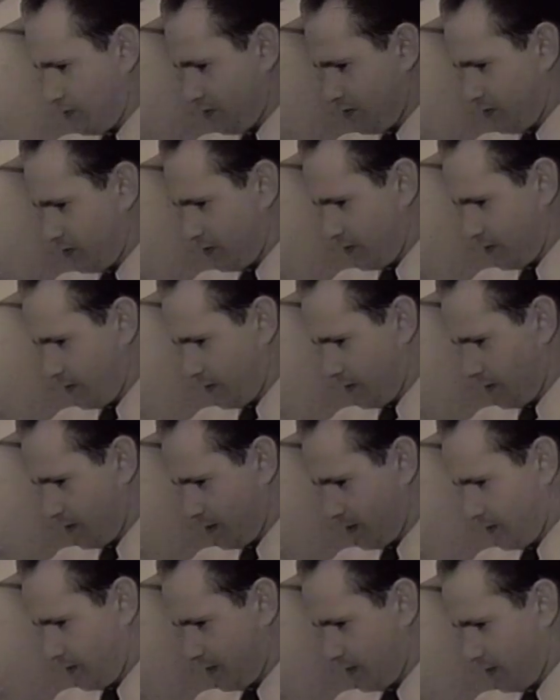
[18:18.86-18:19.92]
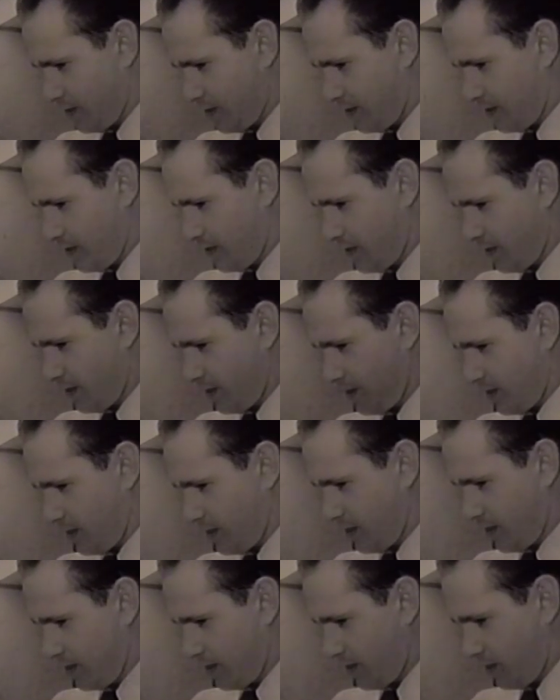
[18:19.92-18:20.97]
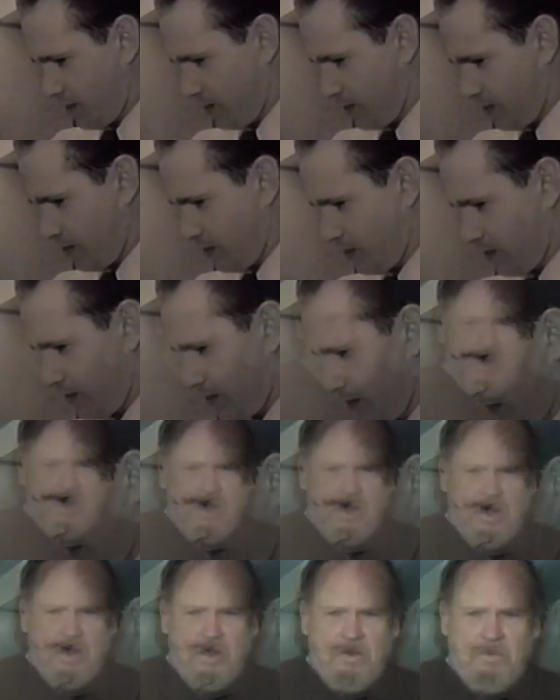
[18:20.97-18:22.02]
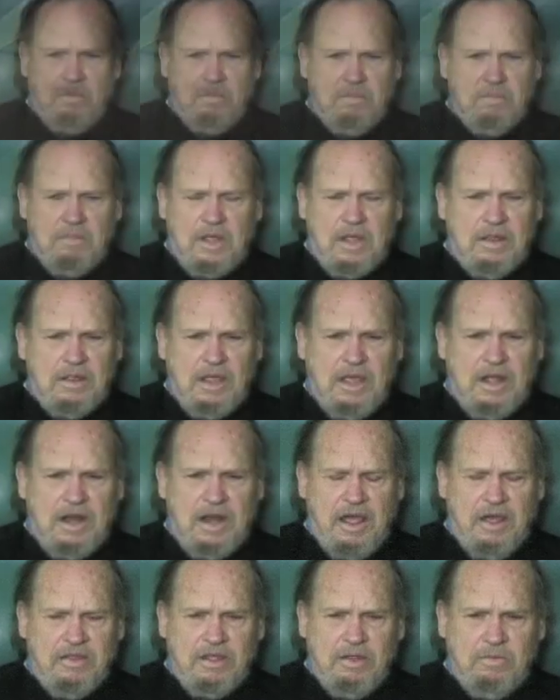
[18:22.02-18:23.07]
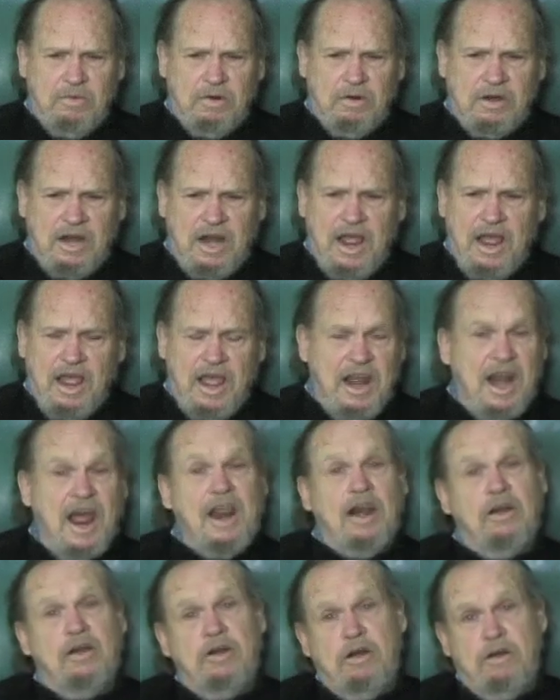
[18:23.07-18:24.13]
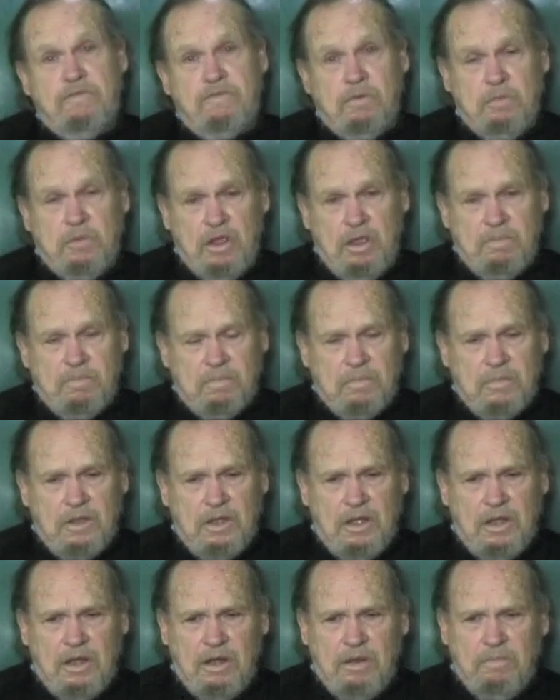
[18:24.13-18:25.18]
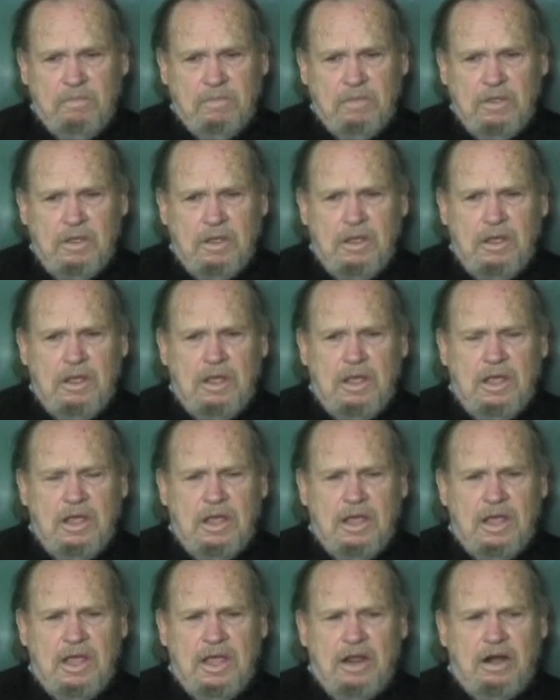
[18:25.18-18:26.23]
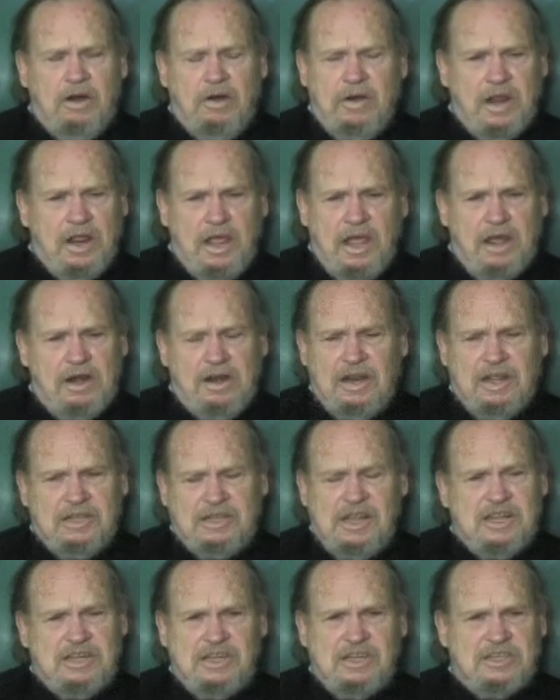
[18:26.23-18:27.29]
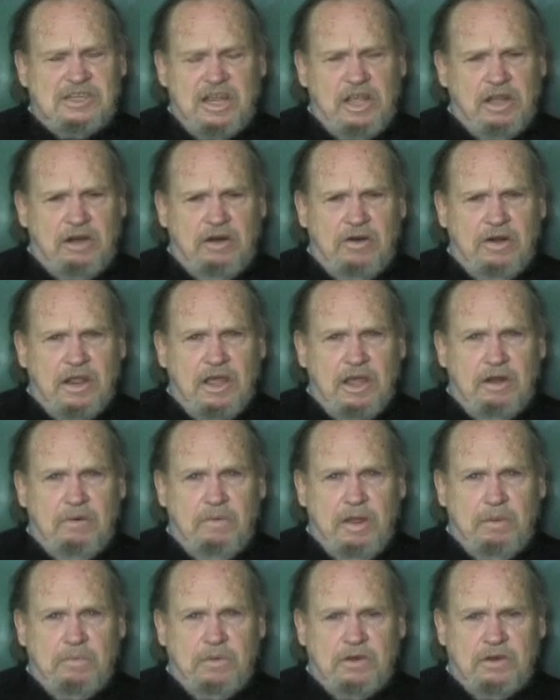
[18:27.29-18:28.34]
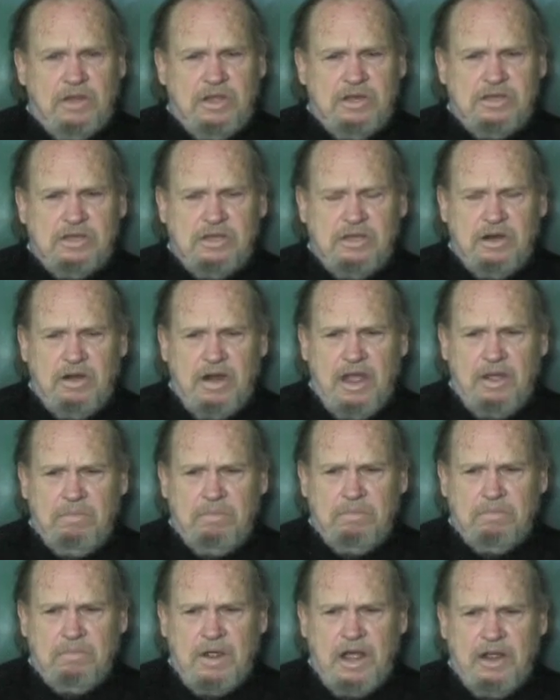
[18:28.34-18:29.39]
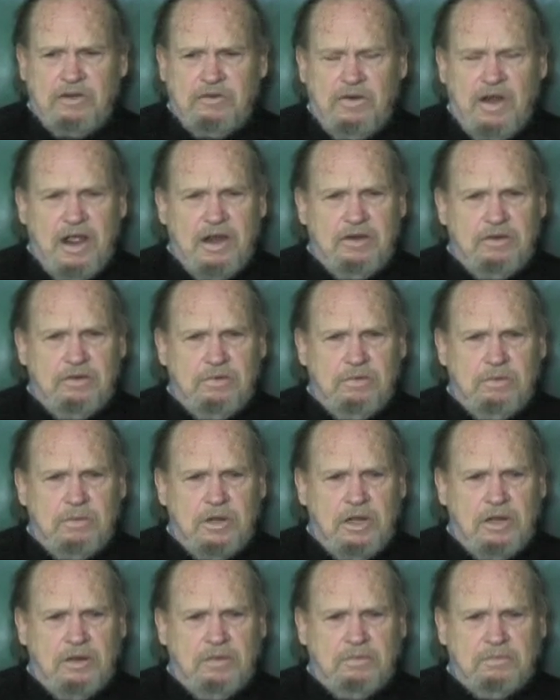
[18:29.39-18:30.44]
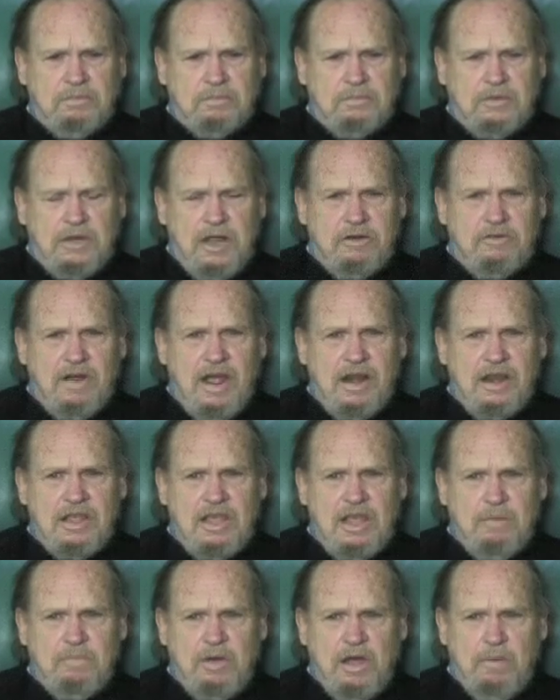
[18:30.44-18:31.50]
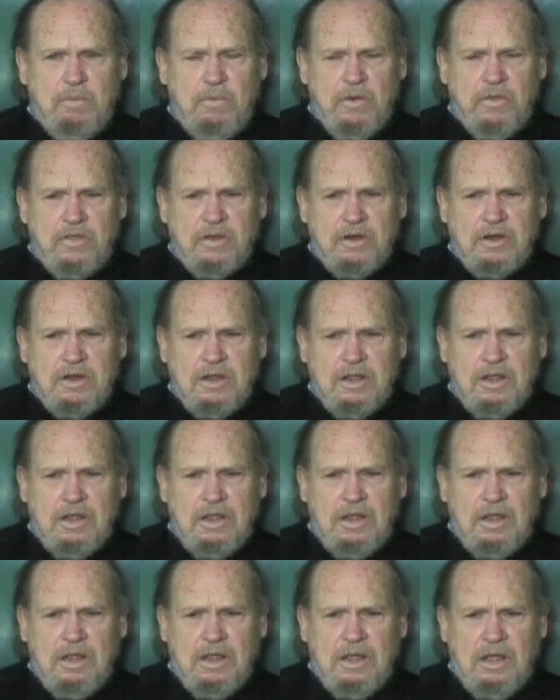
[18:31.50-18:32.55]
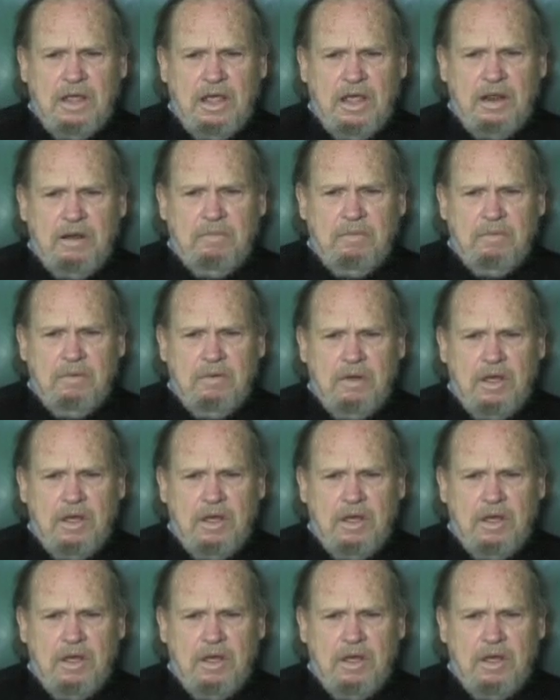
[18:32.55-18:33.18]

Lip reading: their stories and just see how they worked, and how they worked. And I learned from them. It already had, like as I say, it already had a reputation there. I tried to keep up with it, and